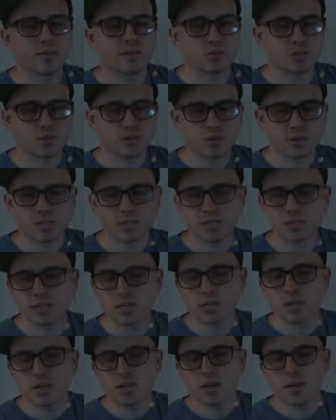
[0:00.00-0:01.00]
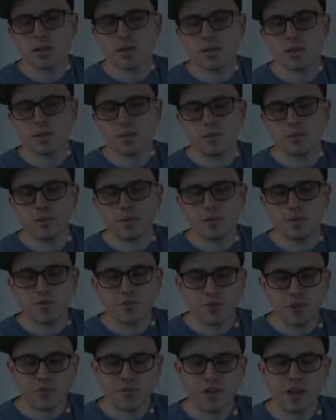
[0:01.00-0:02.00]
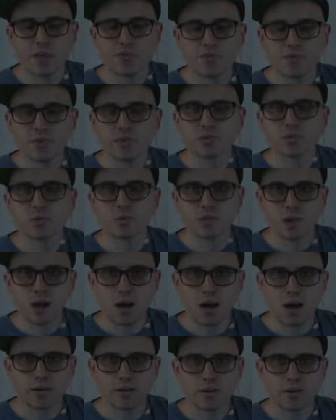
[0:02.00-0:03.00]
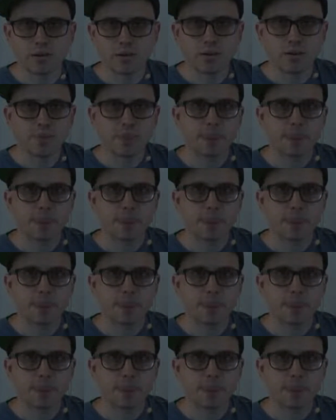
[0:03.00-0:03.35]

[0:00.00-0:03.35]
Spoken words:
their faithfulness was honored.